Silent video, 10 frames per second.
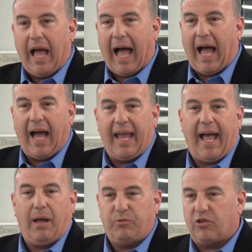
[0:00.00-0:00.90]
I
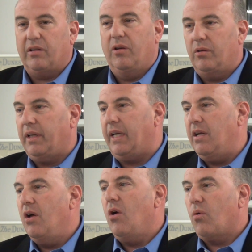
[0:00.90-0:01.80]

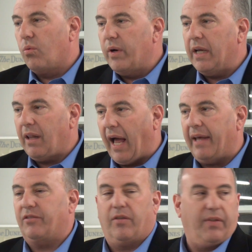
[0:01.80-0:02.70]
absolutely
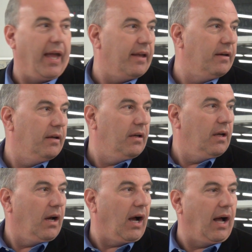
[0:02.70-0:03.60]
realized then
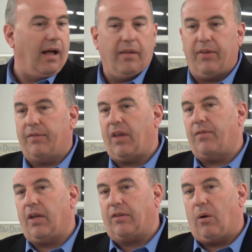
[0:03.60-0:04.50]

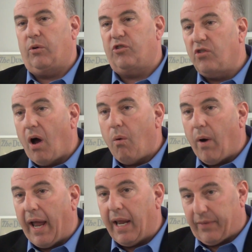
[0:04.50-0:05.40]
that there was no
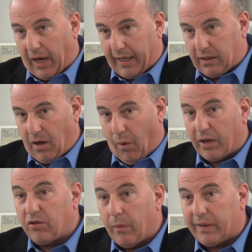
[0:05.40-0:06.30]
way that I could go
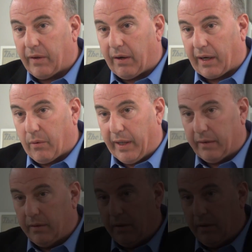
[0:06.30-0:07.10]
on. 2 weeks later, I quit.